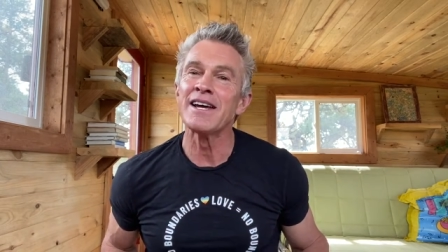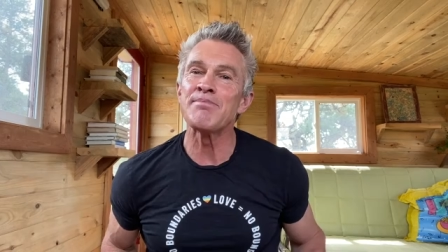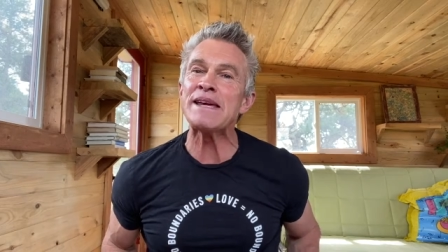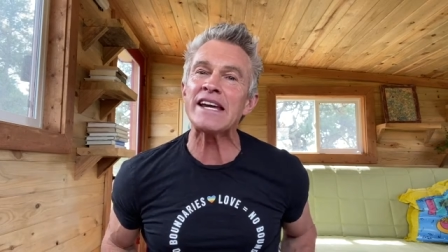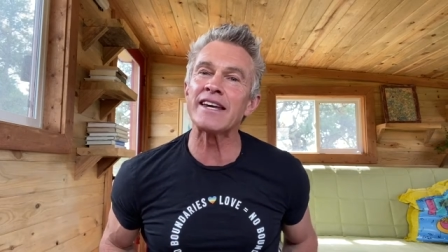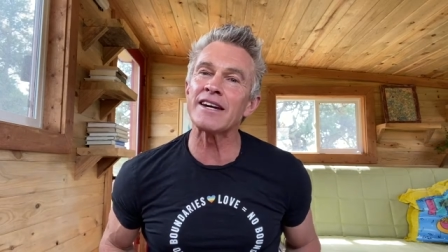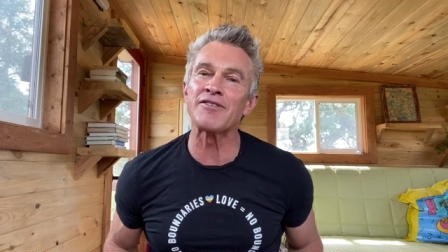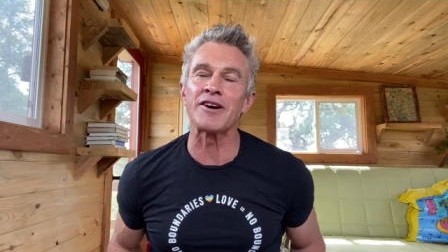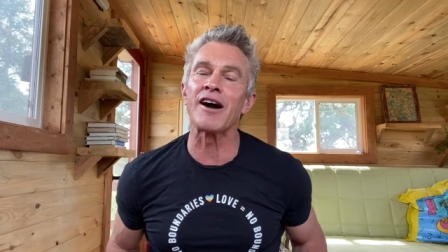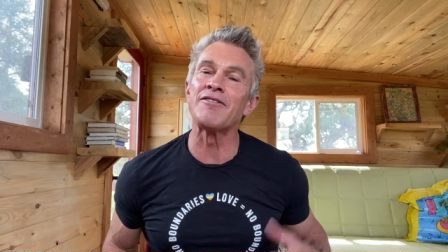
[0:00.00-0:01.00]
being a
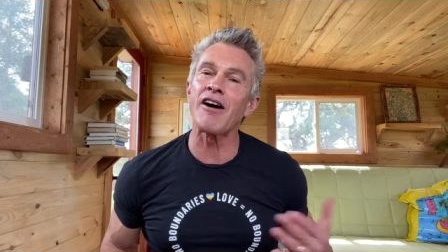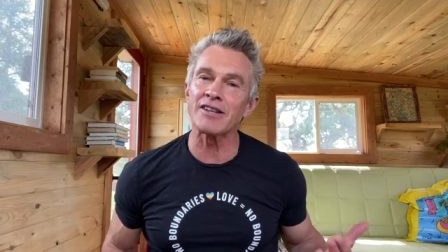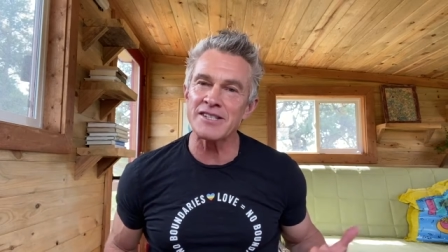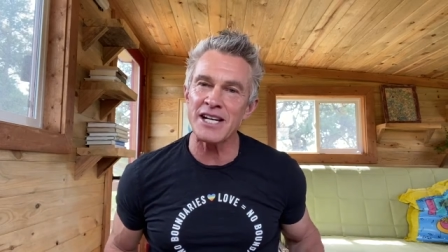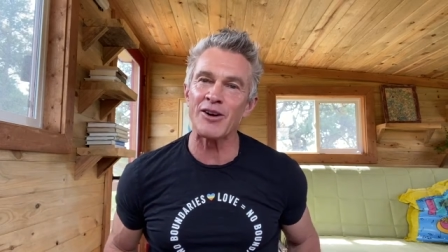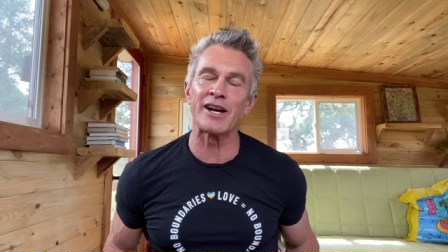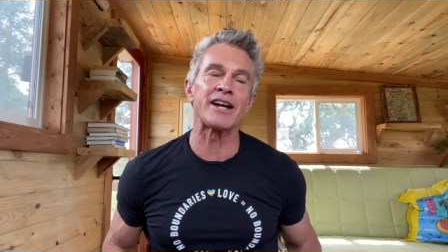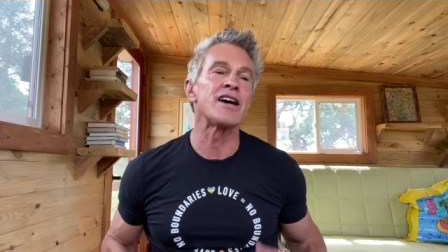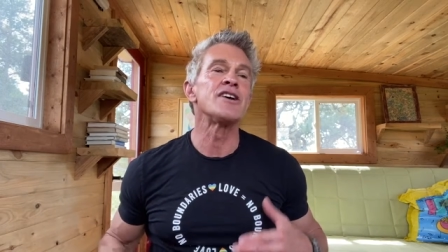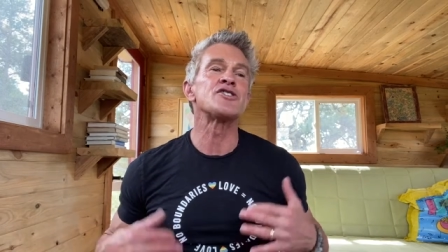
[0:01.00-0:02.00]
giver, a
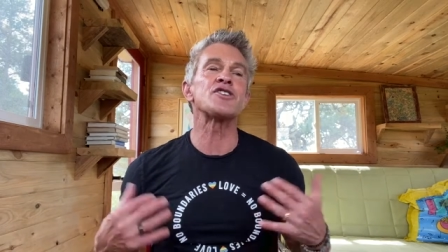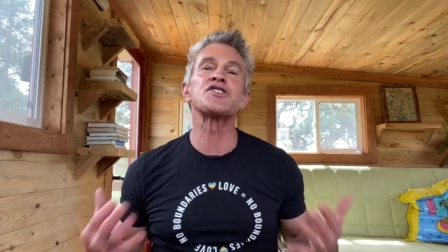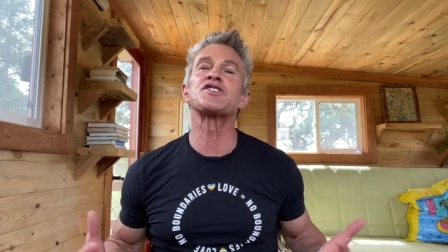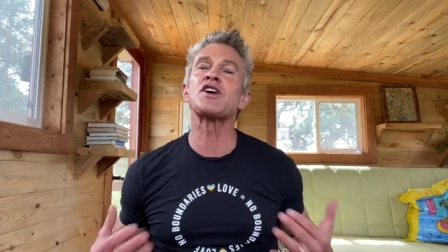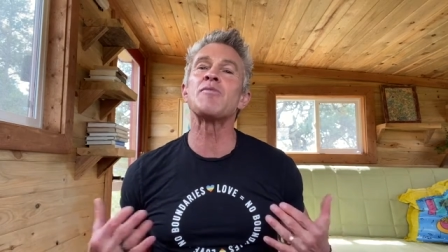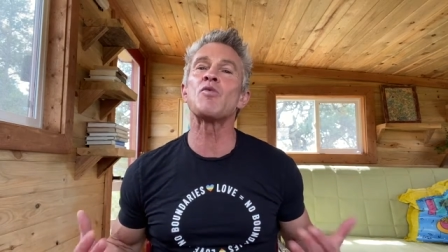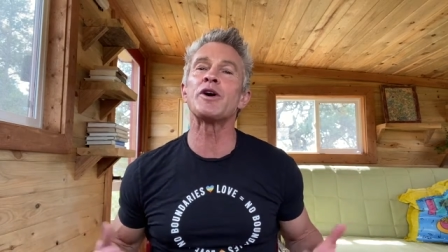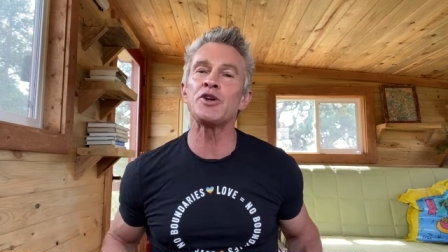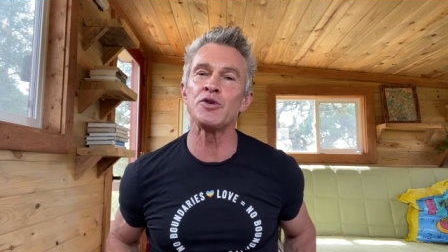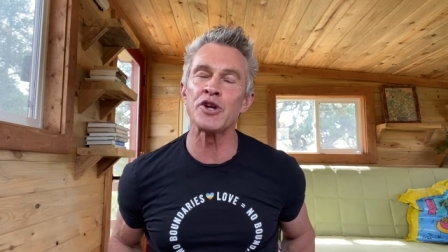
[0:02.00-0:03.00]
volunteering, just
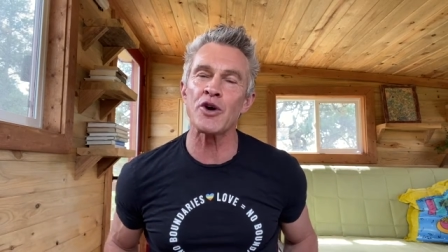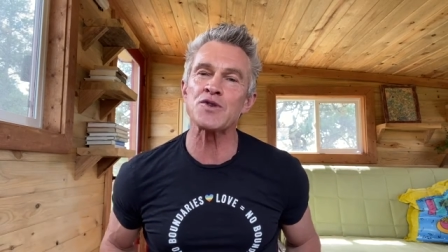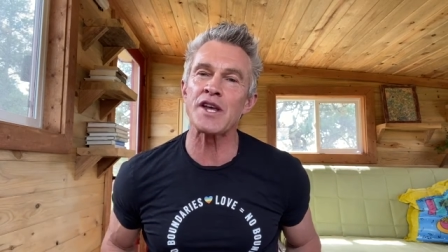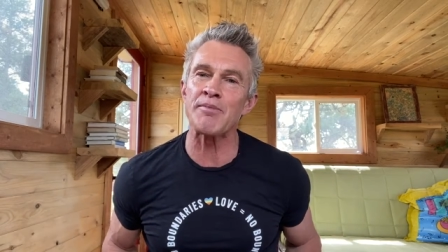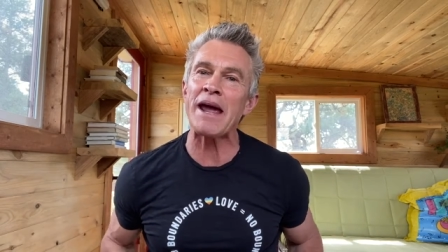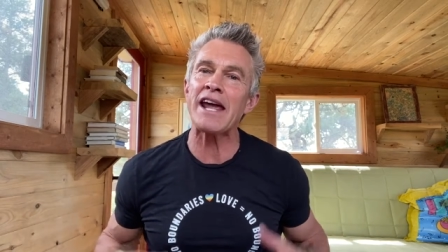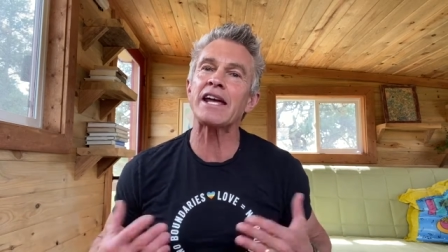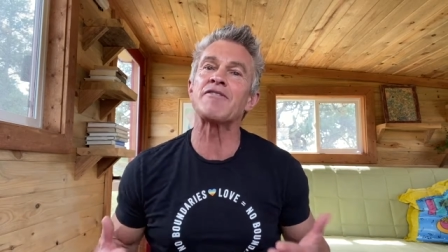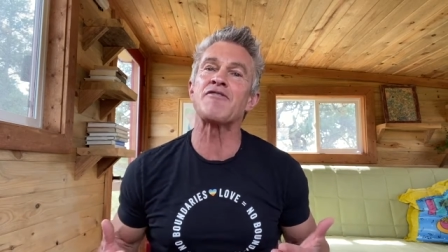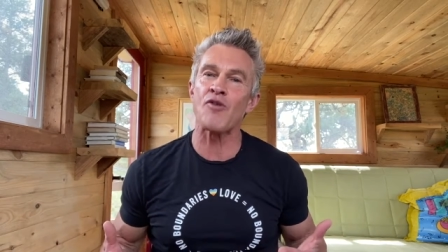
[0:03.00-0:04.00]
someone who knows that paying
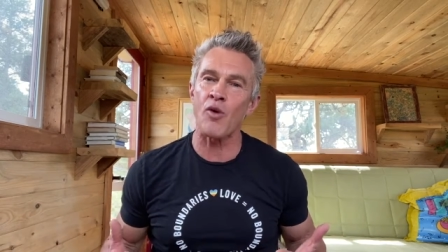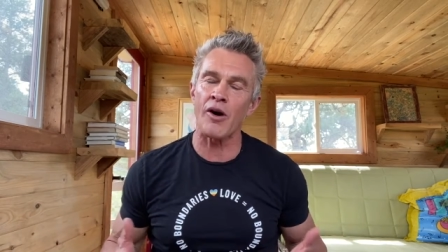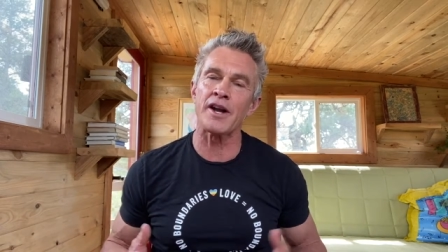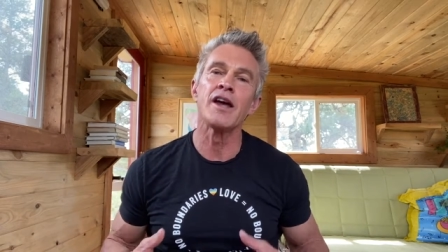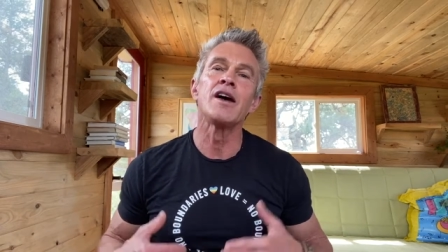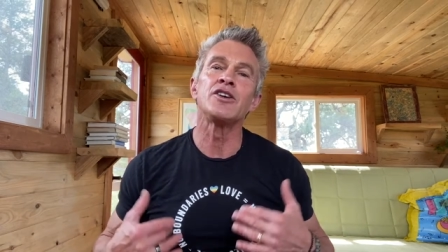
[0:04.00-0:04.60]
it forward,